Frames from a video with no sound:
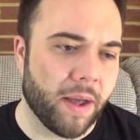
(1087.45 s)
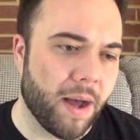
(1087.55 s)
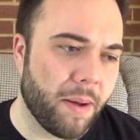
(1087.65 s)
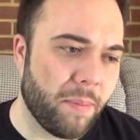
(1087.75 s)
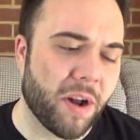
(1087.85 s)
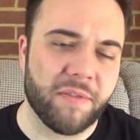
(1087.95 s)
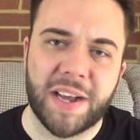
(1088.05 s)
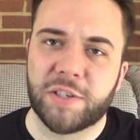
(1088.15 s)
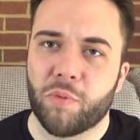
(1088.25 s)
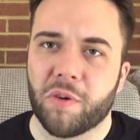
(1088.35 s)
I bought
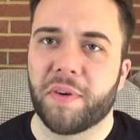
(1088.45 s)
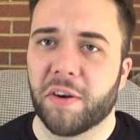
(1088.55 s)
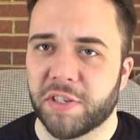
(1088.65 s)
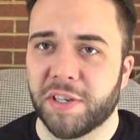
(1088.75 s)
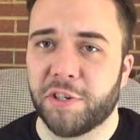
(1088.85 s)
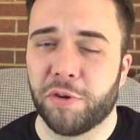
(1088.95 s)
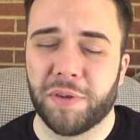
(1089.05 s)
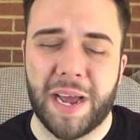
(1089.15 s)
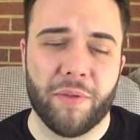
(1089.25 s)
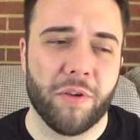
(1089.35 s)
Advanced Warfare as a
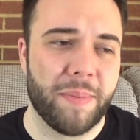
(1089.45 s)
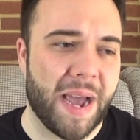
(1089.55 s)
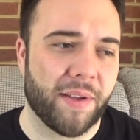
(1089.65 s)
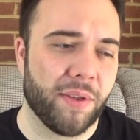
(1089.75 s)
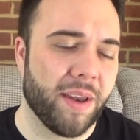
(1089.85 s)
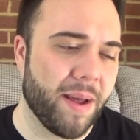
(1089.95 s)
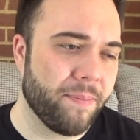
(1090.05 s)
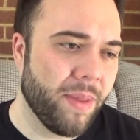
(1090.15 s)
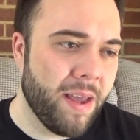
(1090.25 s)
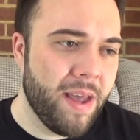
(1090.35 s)
digital download back in the day.